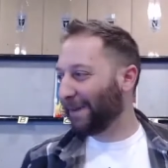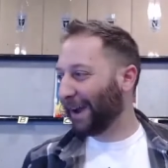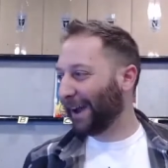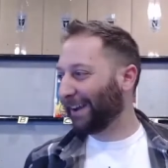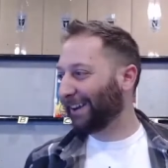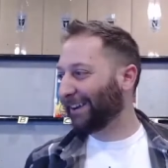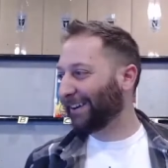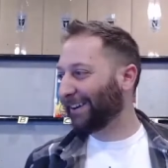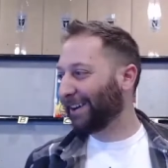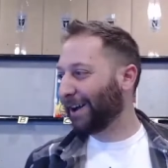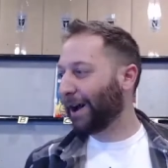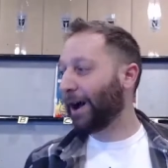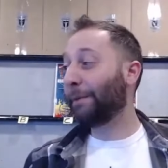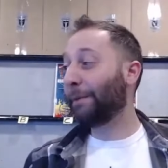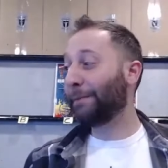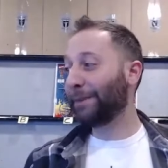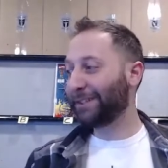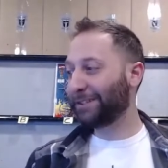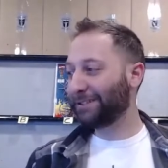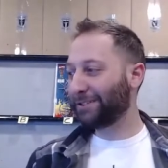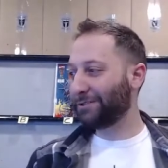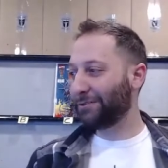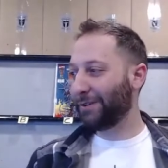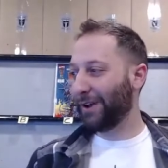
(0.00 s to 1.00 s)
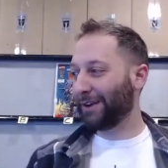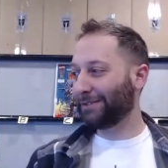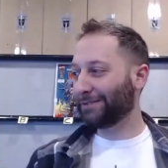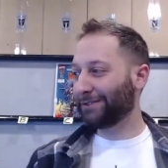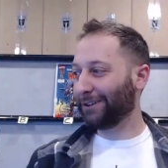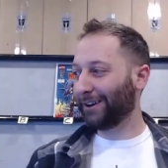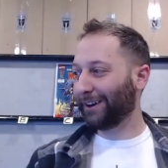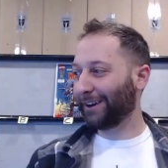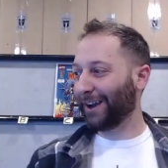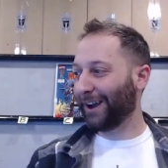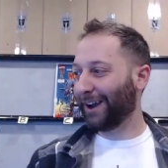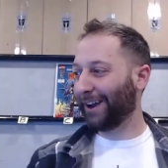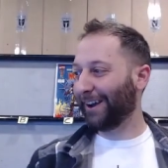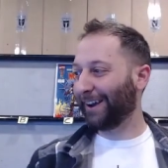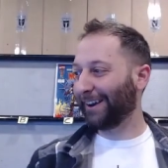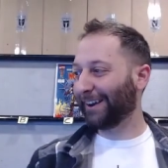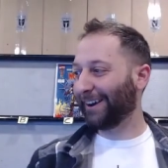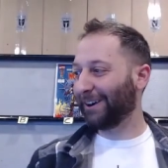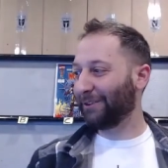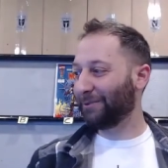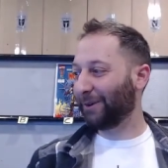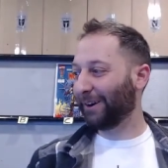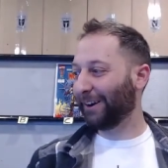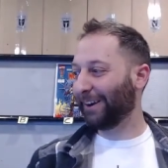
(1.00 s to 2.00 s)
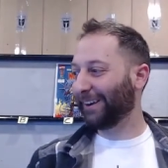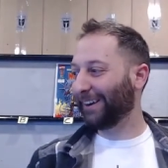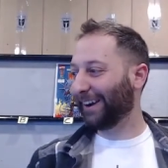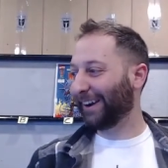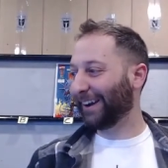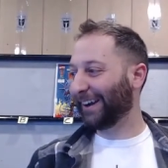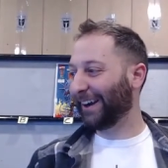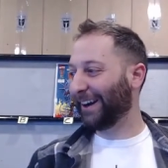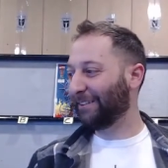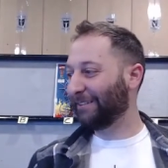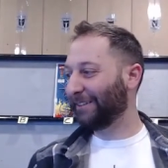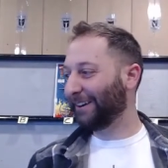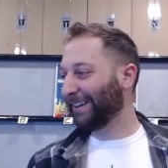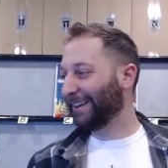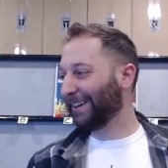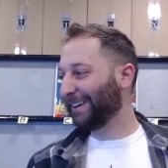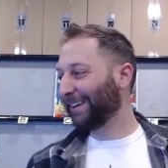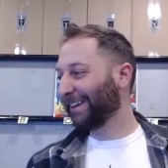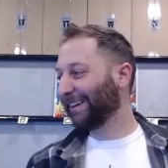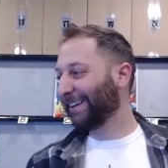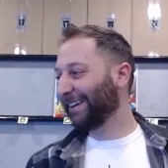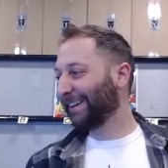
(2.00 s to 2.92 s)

Matt, I'll message you after. I got, I got one. I got one.